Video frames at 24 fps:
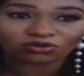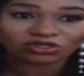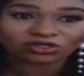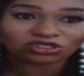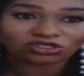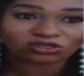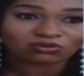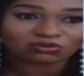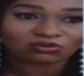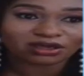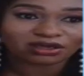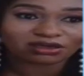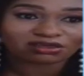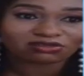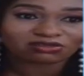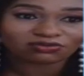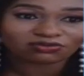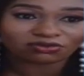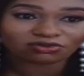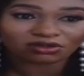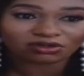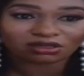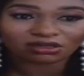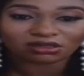quotation marks
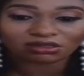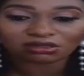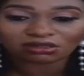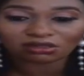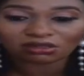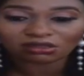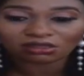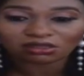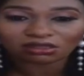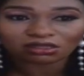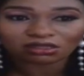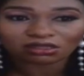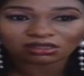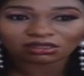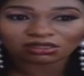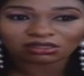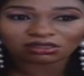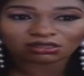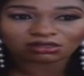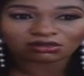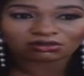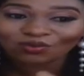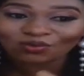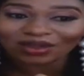for it.
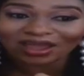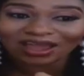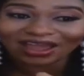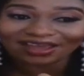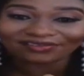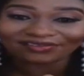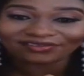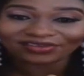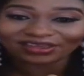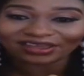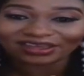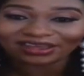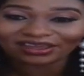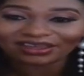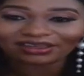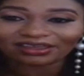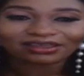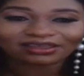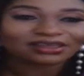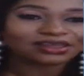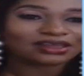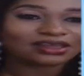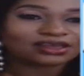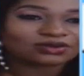What we have
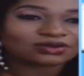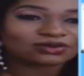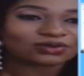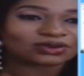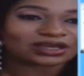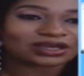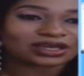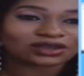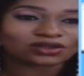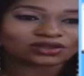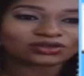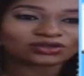here, we can